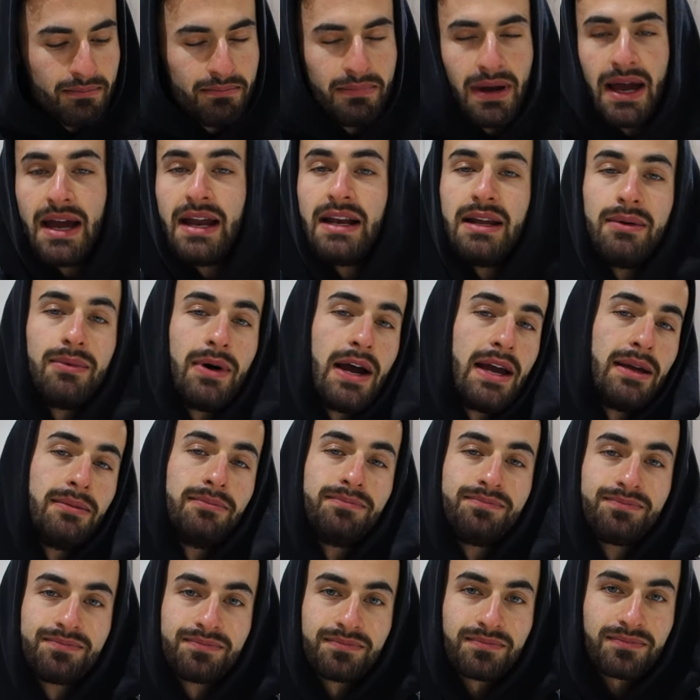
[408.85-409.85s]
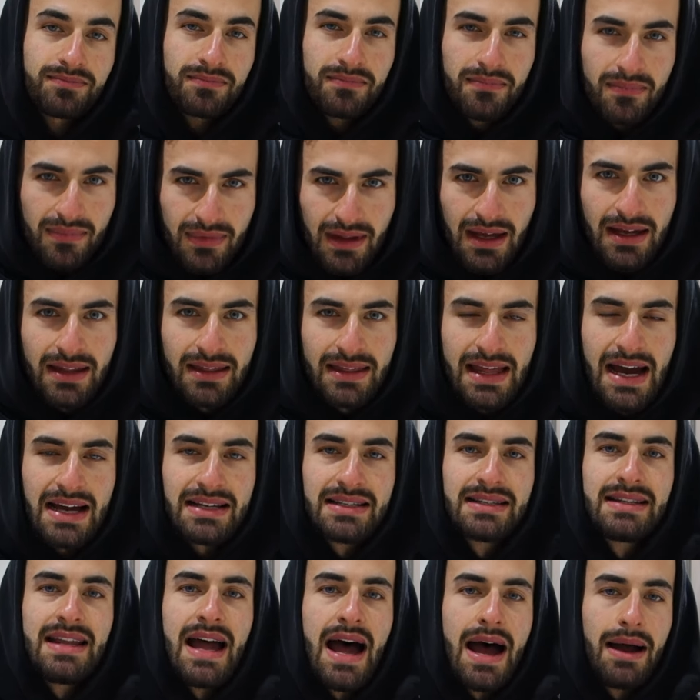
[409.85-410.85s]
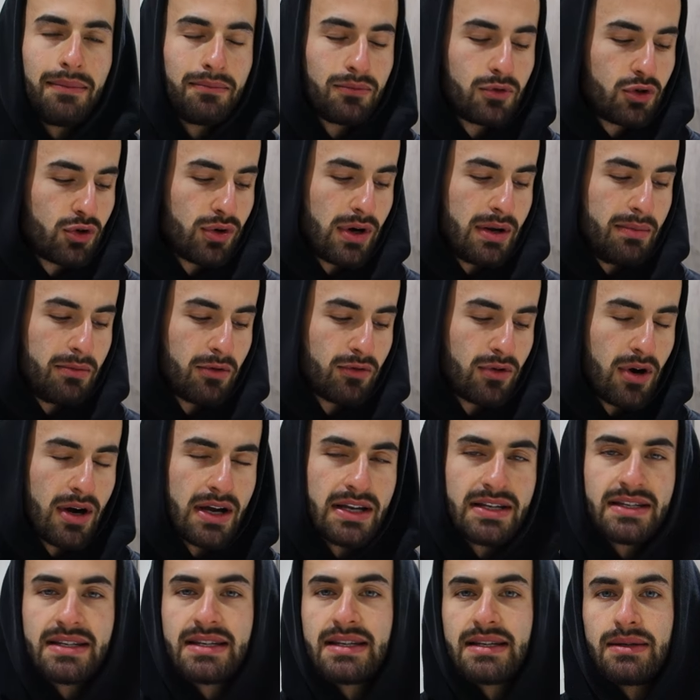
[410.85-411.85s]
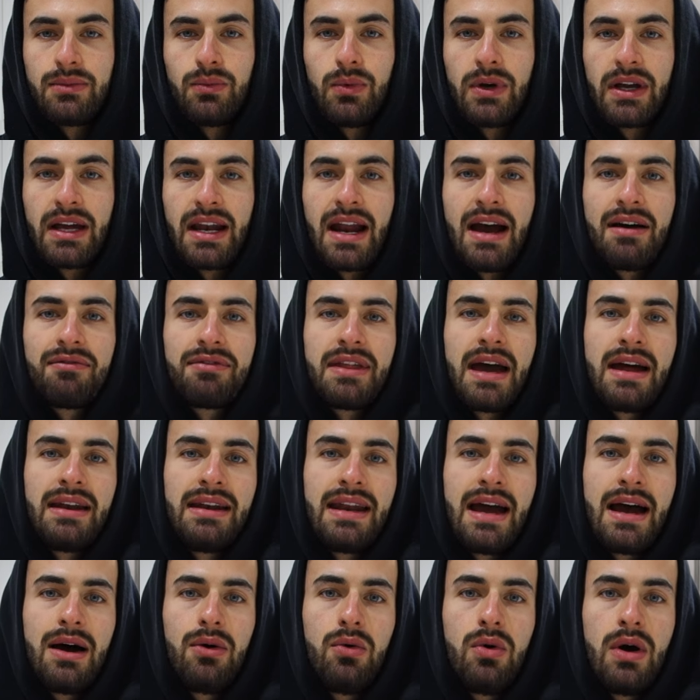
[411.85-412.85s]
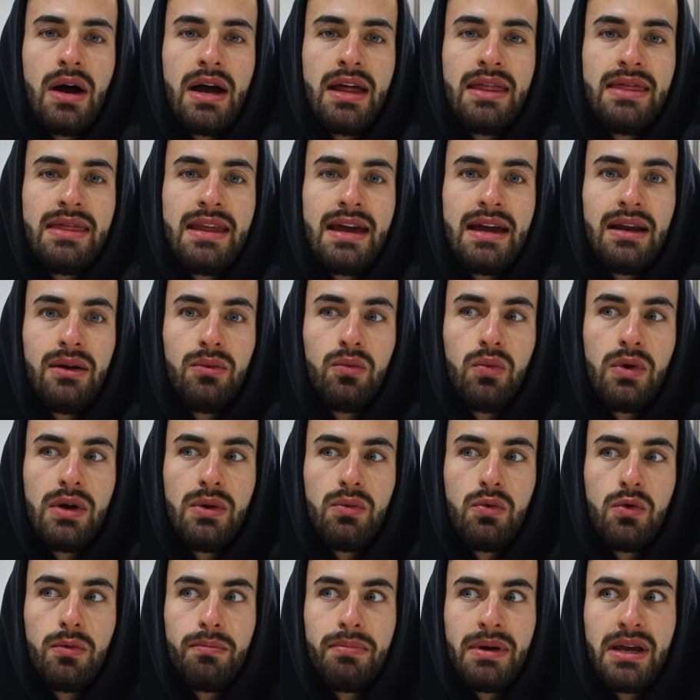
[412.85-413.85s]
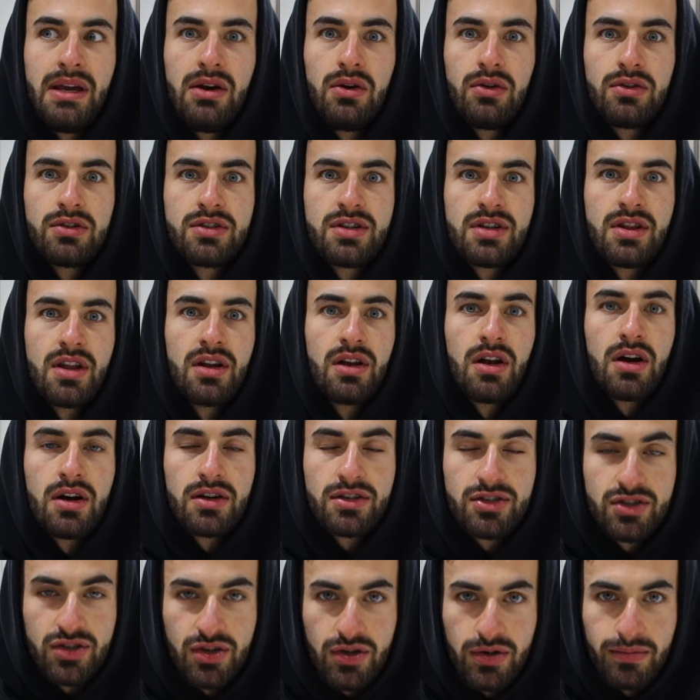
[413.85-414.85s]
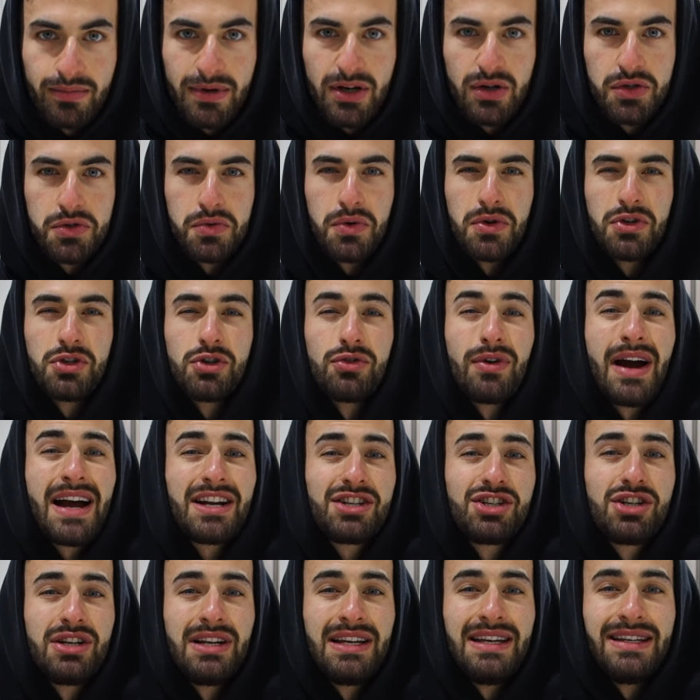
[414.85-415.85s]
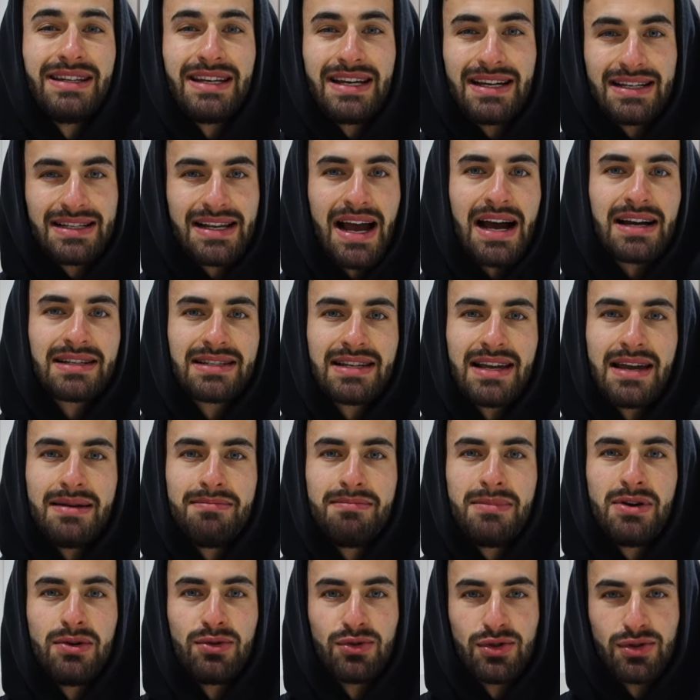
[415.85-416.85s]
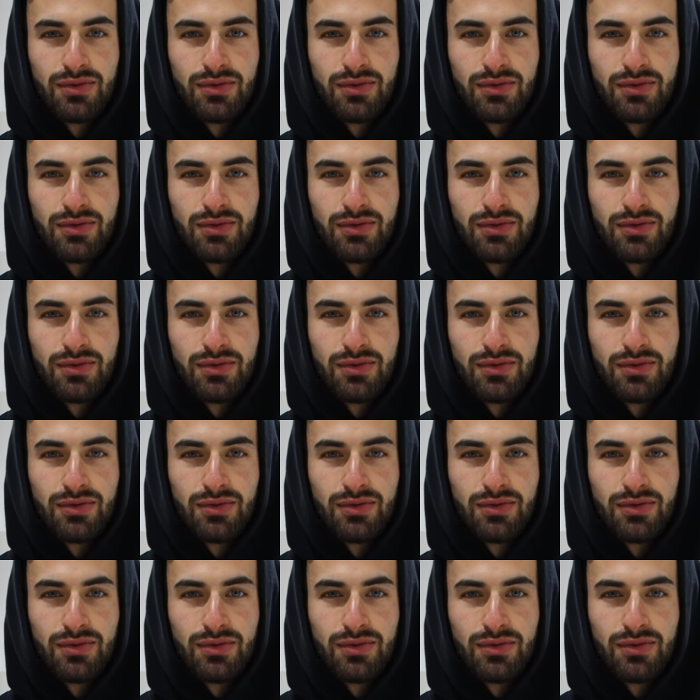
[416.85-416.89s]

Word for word: But anyway, that's that cream of rice. We're gonna have that now and then we will be on to the last two meals which are actually the exact same meal.